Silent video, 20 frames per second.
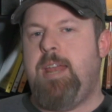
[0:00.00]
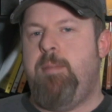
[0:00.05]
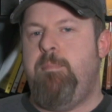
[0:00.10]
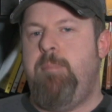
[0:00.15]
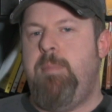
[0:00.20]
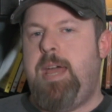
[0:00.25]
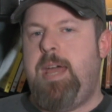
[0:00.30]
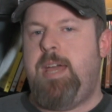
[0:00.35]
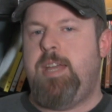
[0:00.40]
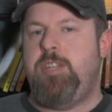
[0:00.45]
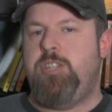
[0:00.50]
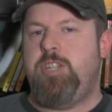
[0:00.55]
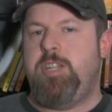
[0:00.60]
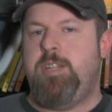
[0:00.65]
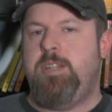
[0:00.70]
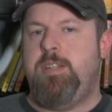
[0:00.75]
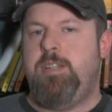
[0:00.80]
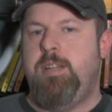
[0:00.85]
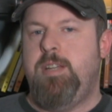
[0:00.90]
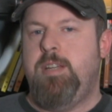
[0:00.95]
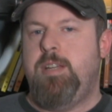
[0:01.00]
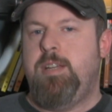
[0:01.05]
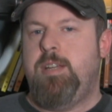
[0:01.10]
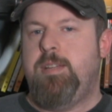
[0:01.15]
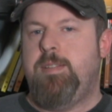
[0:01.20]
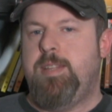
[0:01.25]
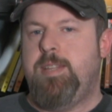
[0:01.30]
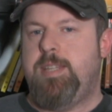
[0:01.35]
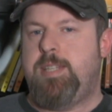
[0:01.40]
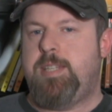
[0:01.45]
imagine
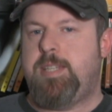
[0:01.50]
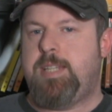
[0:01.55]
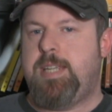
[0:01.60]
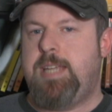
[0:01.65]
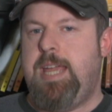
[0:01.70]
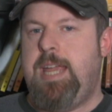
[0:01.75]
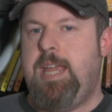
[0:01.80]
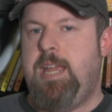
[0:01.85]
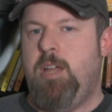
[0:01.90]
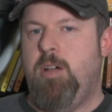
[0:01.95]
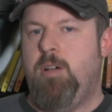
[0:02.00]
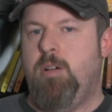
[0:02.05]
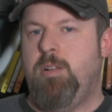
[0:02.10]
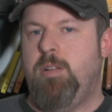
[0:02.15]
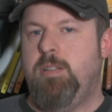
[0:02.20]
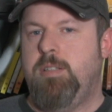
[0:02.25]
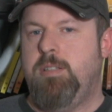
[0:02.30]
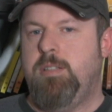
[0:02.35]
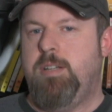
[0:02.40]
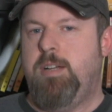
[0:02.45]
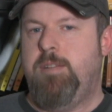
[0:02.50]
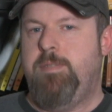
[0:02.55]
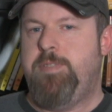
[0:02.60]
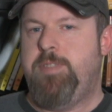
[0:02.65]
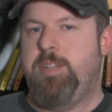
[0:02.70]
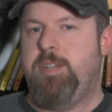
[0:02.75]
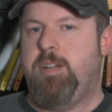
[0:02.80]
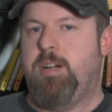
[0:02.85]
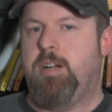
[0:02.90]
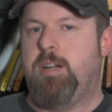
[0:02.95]
the scale of
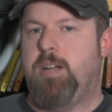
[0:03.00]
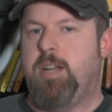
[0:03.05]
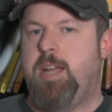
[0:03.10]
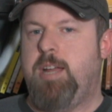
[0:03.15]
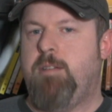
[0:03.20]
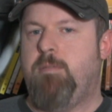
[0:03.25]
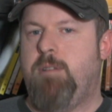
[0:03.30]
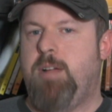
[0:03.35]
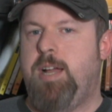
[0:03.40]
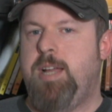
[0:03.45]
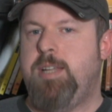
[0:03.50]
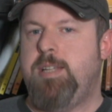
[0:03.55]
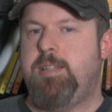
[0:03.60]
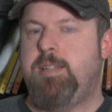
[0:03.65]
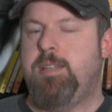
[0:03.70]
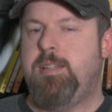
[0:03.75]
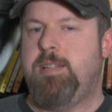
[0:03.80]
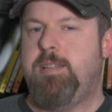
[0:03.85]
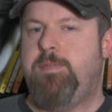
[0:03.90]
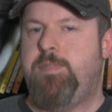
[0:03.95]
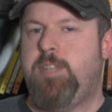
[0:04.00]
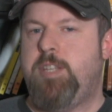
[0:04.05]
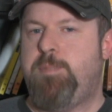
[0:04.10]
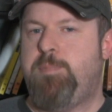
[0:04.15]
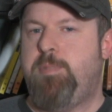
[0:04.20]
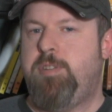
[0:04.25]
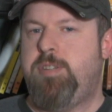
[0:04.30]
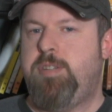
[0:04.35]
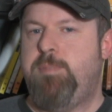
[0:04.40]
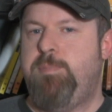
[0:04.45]
The Dark Knight Rises if it's
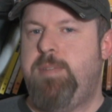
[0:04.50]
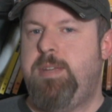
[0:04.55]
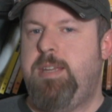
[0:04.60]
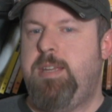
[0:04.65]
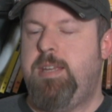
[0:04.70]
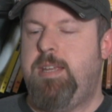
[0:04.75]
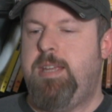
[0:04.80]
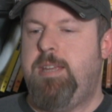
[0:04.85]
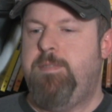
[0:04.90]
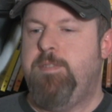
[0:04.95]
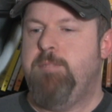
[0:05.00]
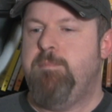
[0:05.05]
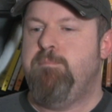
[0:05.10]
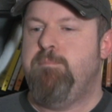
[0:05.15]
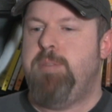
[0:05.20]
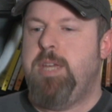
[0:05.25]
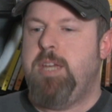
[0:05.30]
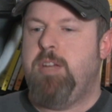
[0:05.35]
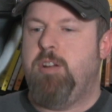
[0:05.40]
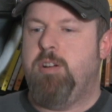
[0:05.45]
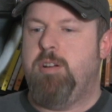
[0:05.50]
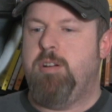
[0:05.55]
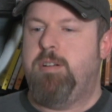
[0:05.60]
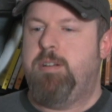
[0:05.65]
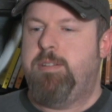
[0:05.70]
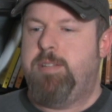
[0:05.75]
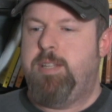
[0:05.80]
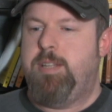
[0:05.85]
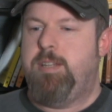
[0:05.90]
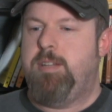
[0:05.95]
supposed to be even bigger
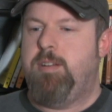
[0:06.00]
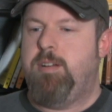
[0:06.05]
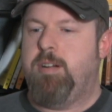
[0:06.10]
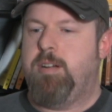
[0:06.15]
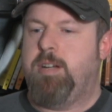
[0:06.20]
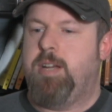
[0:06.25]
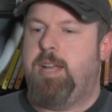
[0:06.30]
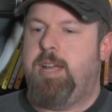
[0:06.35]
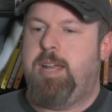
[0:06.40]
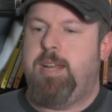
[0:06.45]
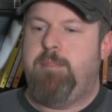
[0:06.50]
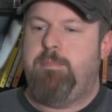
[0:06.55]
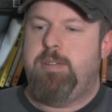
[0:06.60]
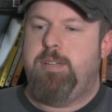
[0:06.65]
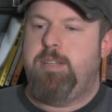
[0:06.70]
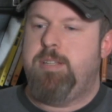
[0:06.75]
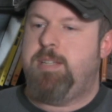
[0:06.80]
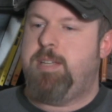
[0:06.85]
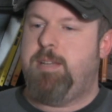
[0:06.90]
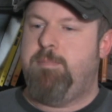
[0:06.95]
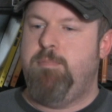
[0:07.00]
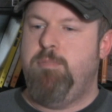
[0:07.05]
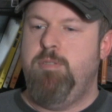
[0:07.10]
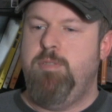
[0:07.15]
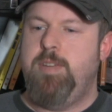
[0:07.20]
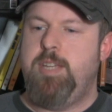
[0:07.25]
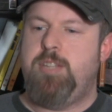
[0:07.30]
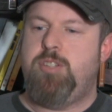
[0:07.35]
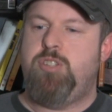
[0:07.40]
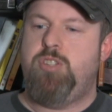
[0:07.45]
than The Dark Knight, because that
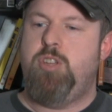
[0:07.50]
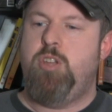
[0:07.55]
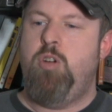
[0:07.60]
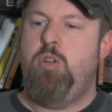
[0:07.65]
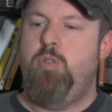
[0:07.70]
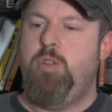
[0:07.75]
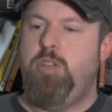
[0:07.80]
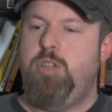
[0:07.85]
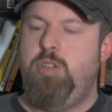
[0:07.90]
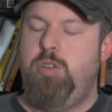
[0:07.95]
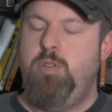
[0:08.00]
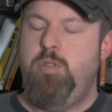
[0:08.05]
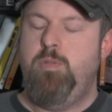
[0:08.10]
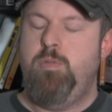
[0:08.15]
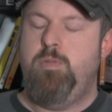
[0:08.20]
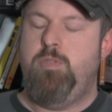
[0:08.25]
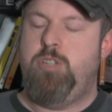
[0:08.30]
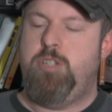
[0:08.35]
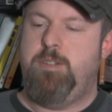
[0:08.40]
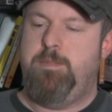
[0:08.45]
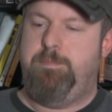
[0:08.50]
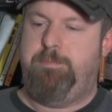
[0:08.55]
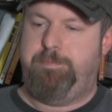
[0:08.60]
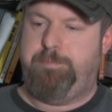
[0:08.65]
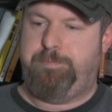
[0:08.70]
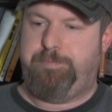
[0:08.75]
movie is so huge.